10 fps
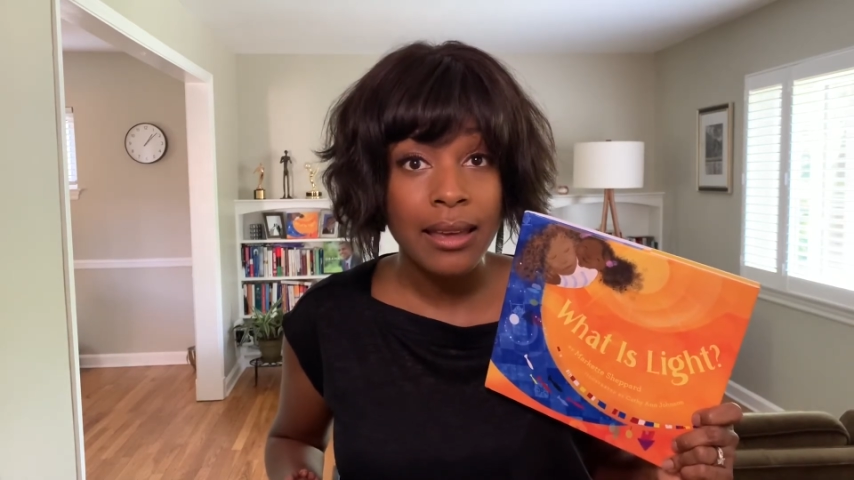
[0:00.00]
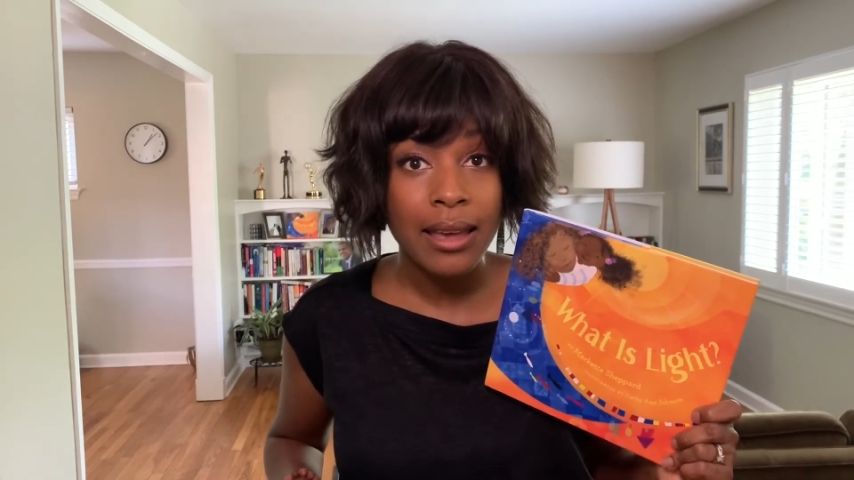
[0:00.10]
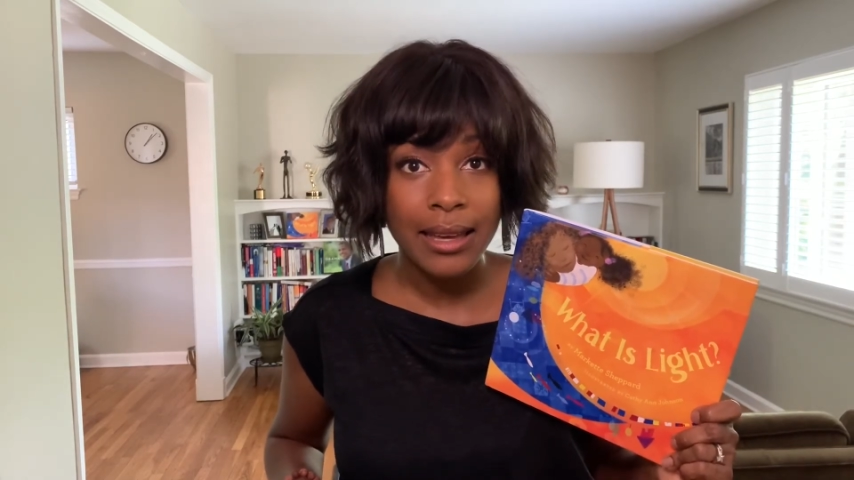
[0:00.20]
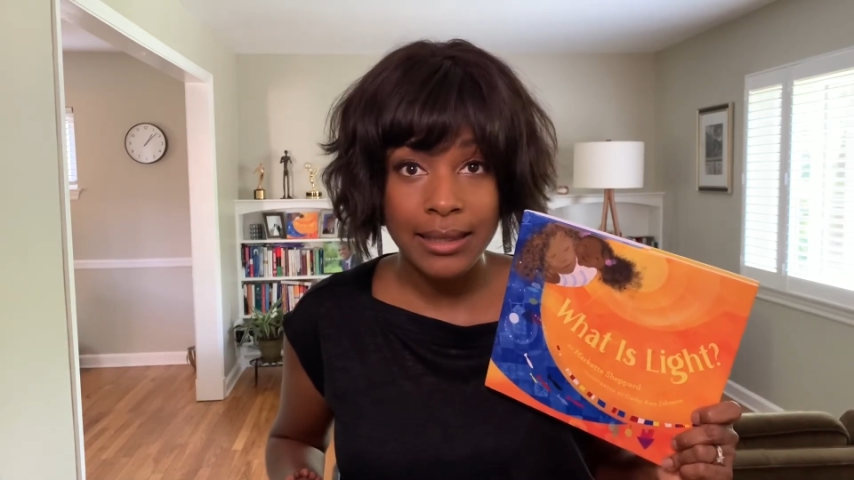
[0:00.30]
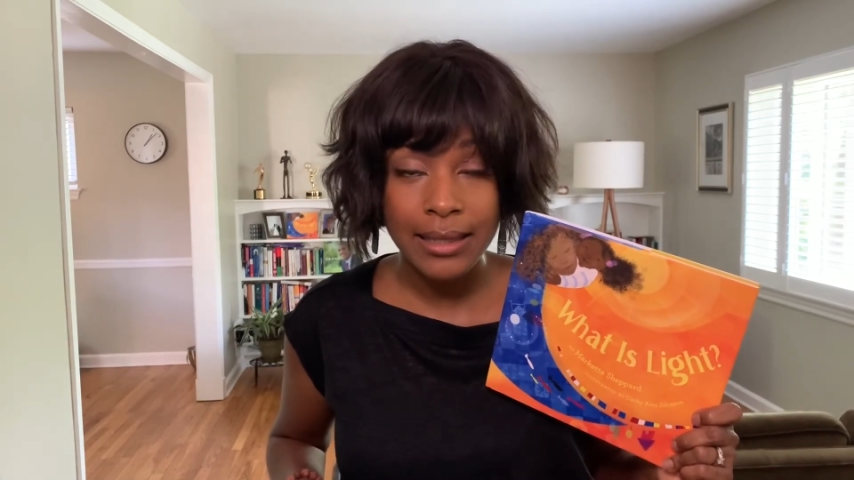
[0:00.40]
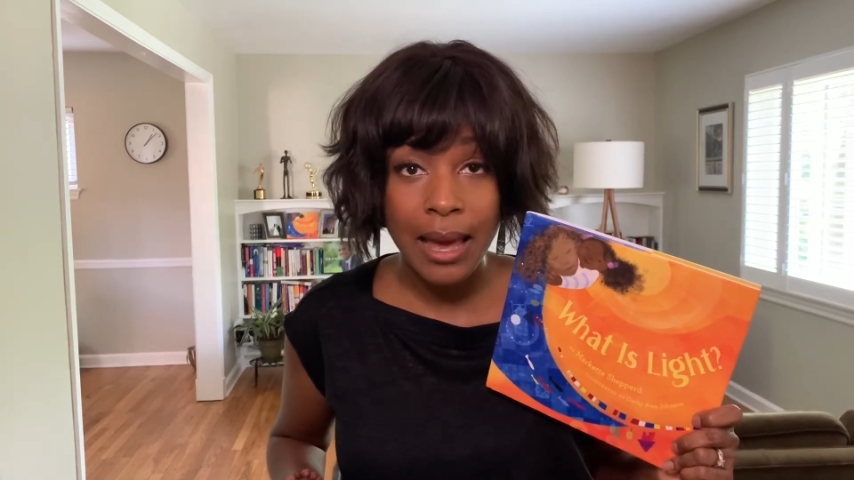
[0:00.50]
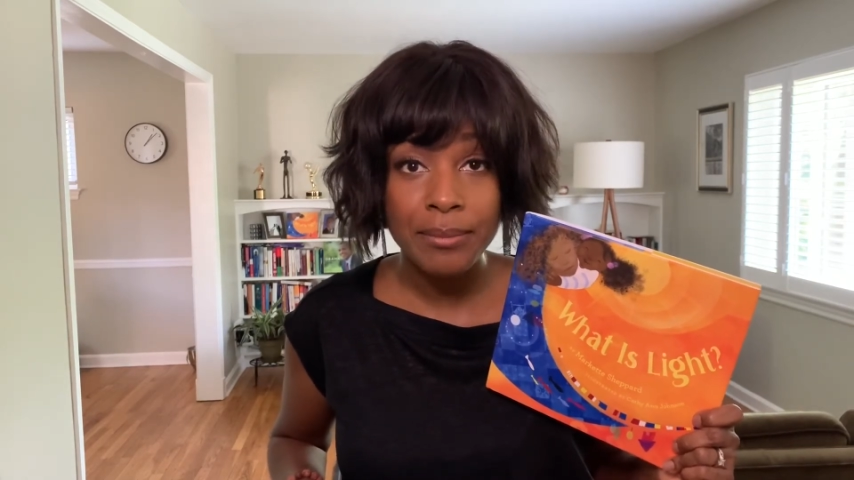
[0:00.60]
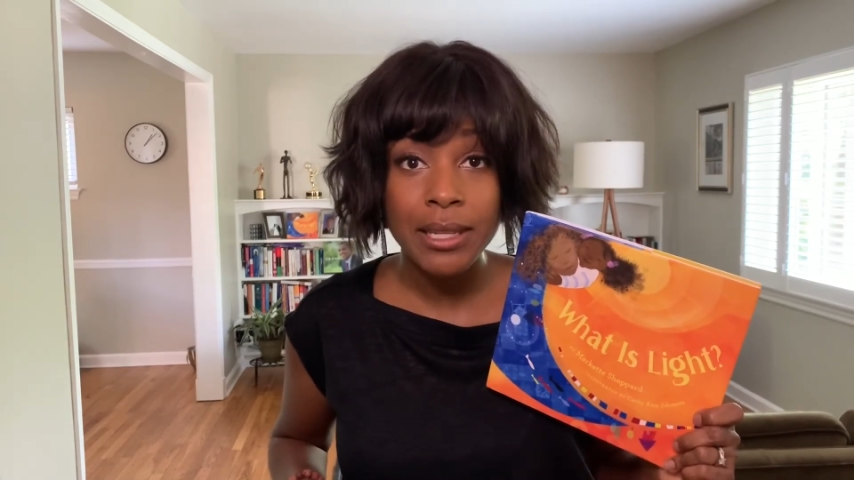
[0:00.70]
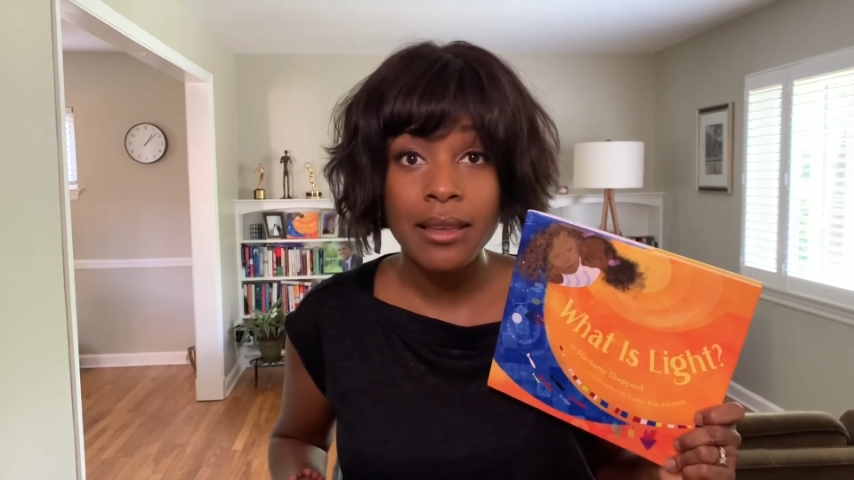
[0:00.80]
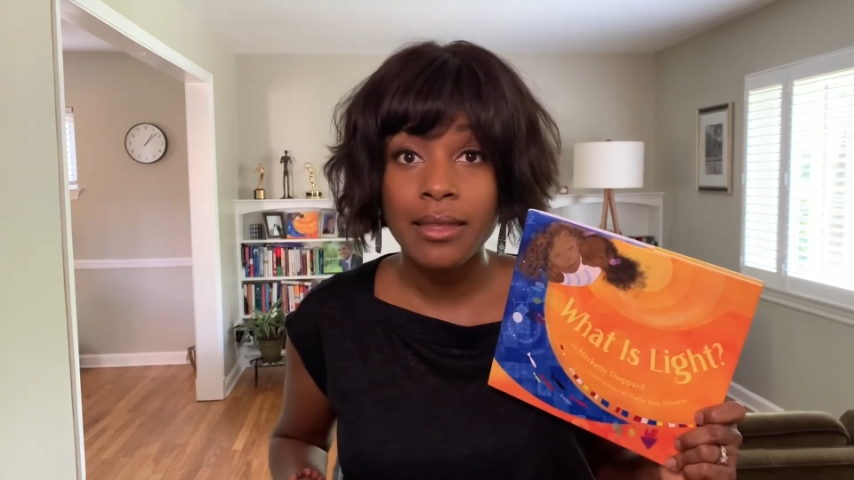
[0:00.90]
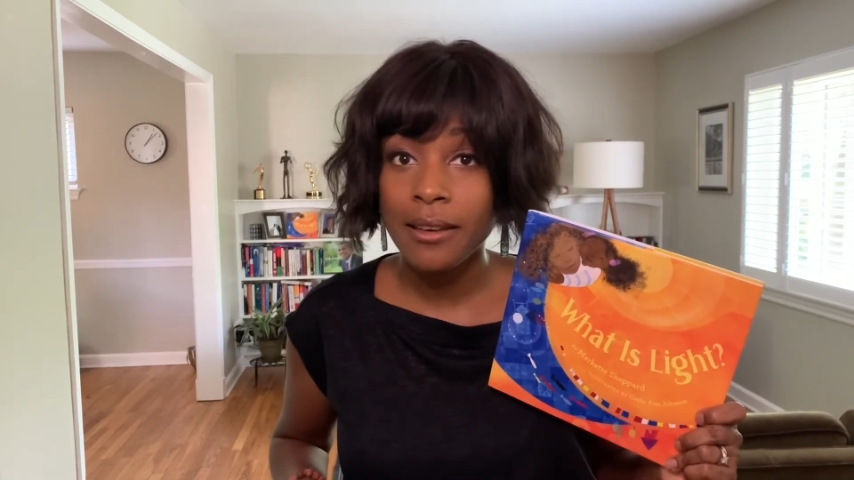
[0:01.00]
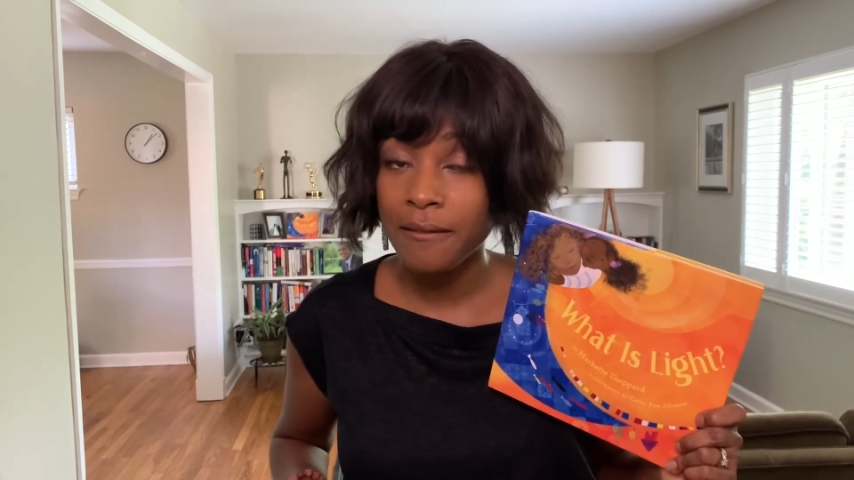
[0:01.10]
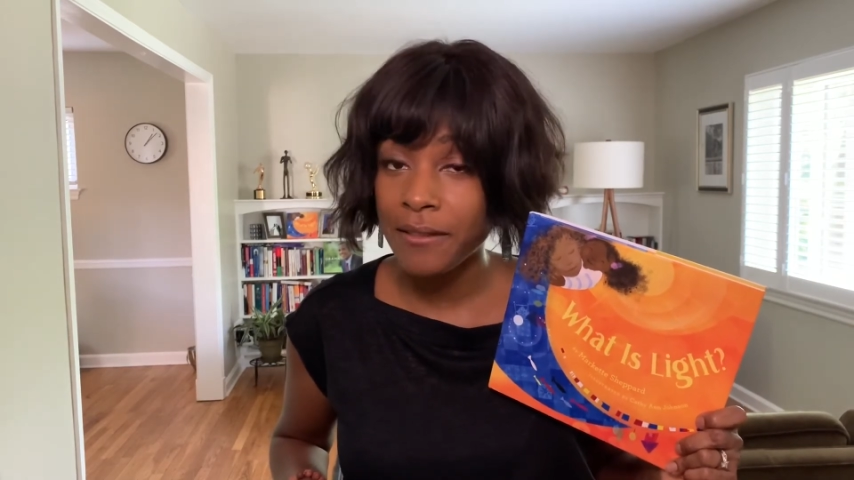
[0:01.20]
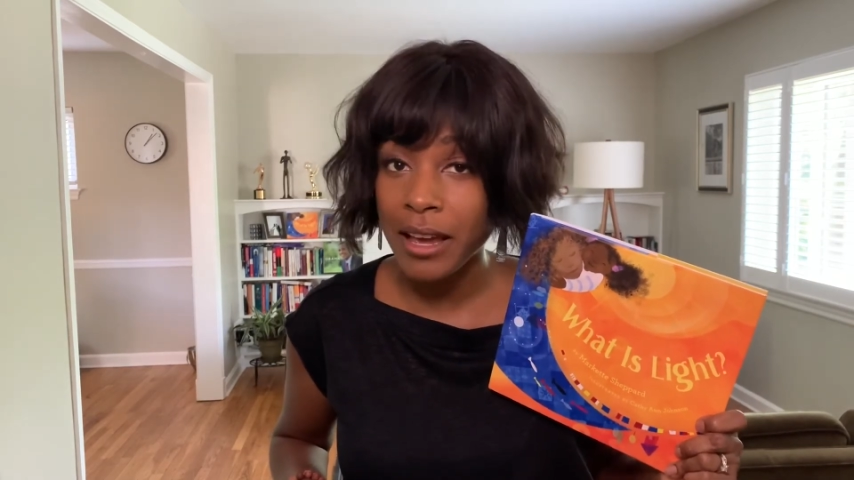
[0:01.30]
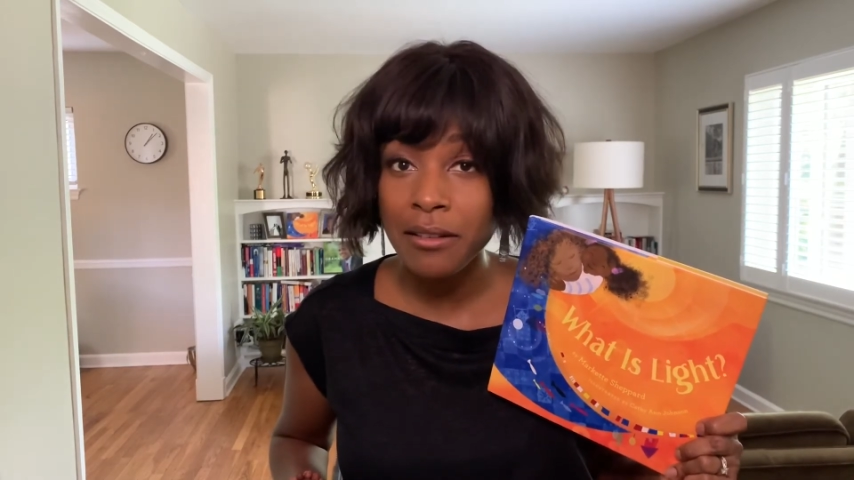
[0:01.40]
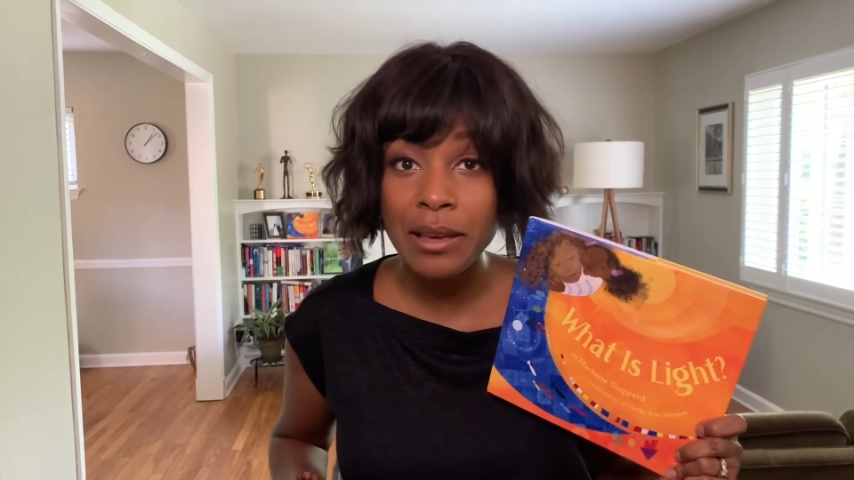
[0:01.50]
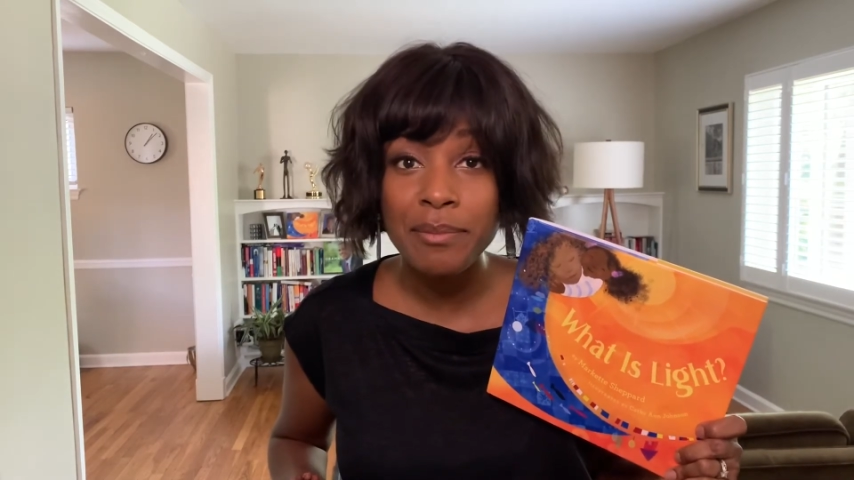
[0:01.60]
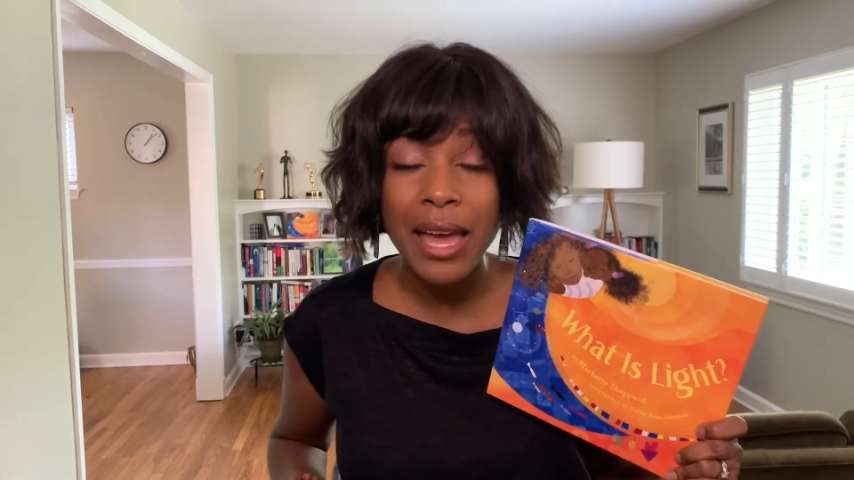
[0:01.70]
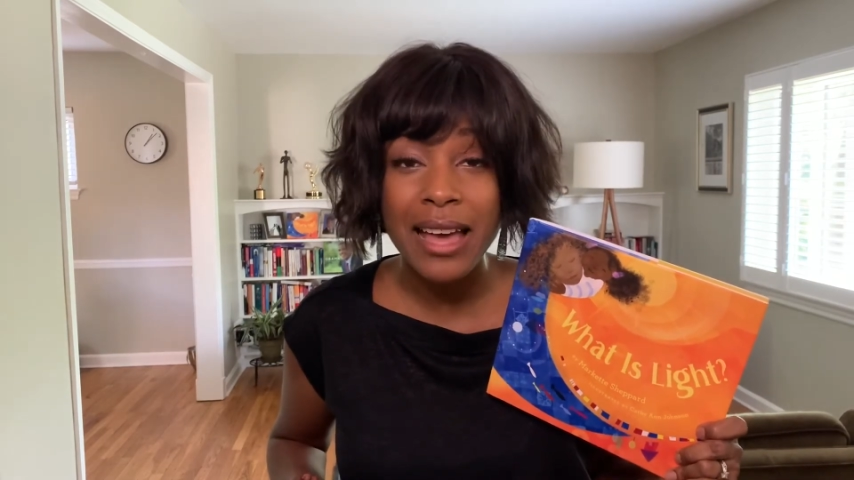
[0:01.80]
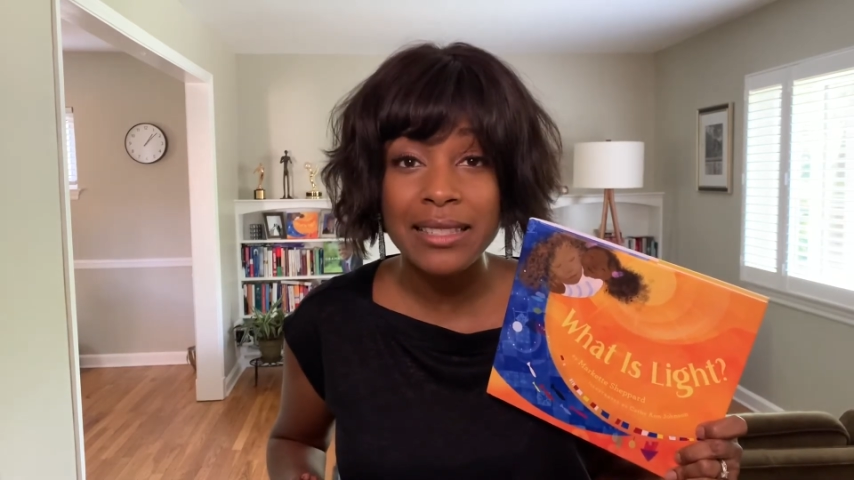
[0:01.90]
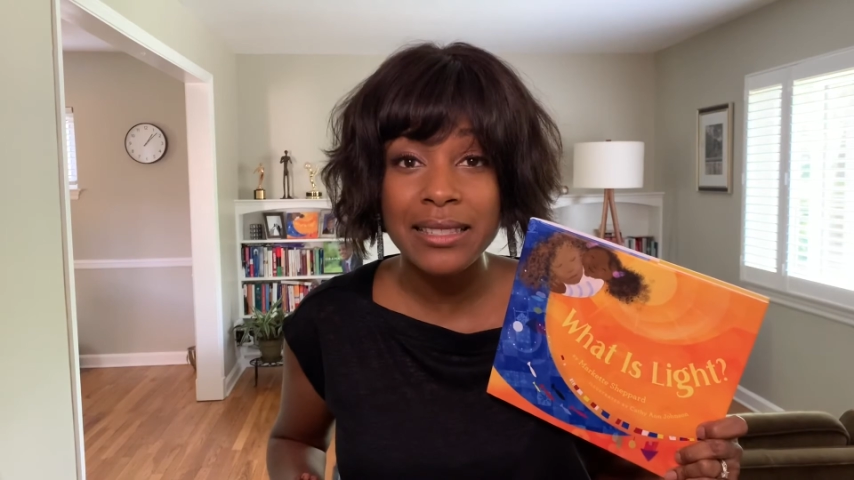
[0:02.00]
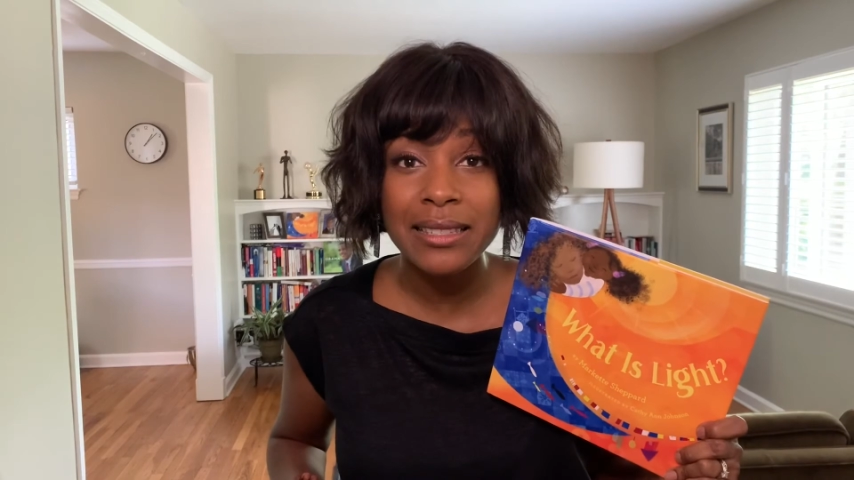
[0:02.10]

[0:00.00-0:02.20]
except the very best.